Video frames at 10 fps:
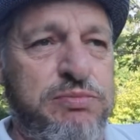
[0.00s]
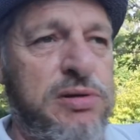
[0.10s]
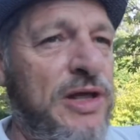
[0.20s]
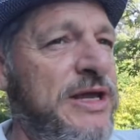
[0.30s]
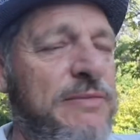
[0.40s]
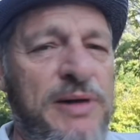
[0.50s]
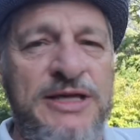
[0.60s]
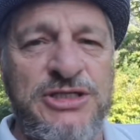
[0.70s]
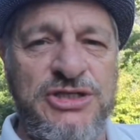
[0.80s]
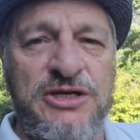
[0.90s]
plenty of
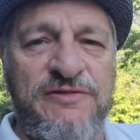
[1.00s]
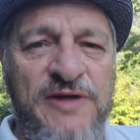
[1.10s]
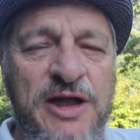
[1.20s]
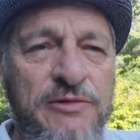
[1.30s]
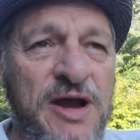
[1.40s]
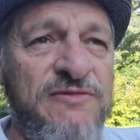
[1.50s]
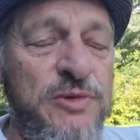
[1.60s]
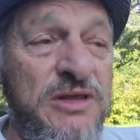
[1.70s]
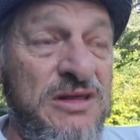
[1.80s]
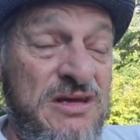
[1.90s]
places you can photograph
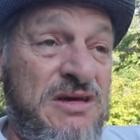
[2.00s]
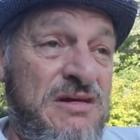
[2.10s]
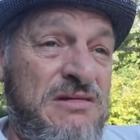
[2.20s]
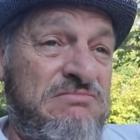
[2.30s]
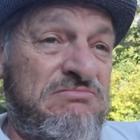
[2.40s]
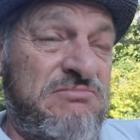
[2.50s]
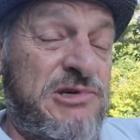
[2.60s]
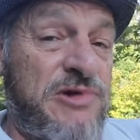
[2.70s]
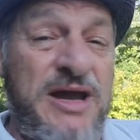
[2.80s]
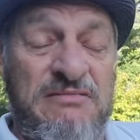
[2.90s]
with
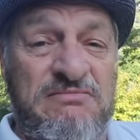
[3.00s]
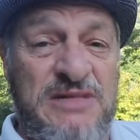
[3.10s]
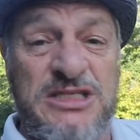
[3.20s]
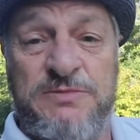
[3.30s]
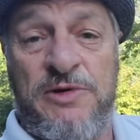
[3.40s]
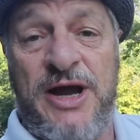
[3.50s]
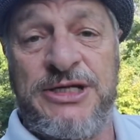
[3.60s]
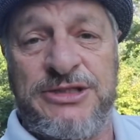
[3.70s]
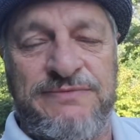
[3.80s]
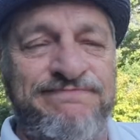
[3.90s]
great
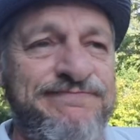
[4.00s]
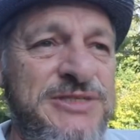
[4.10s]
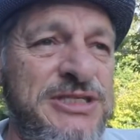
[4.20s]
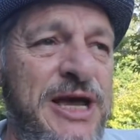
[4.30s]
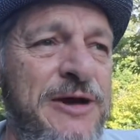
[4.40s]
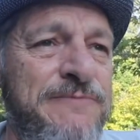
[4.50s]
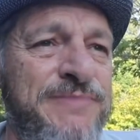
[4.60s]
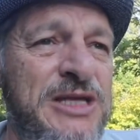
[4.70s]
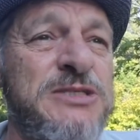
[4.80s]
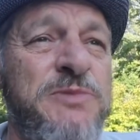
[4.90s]
inspiration. So
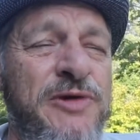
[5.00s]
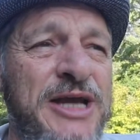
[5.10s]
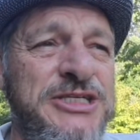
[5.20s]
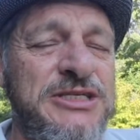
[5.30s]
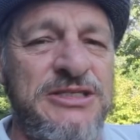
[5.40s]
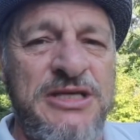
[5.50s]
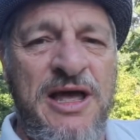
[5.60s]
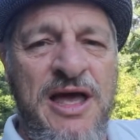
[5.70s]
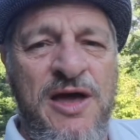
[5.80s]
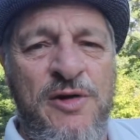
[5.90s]
inspiration is
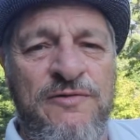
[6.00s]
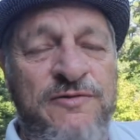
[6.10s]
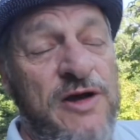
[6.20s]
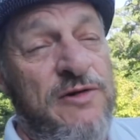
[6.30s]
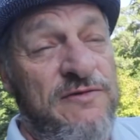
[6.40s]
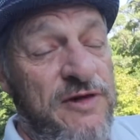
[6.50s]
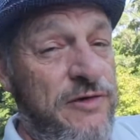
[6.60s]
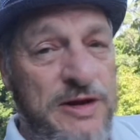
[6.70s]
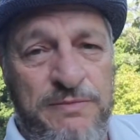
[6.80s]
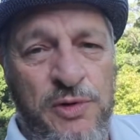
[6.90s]
very,
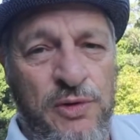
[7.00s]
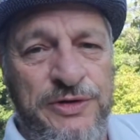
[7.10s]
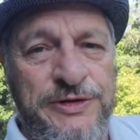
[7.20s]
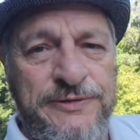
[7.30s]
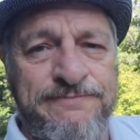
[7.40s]
very important.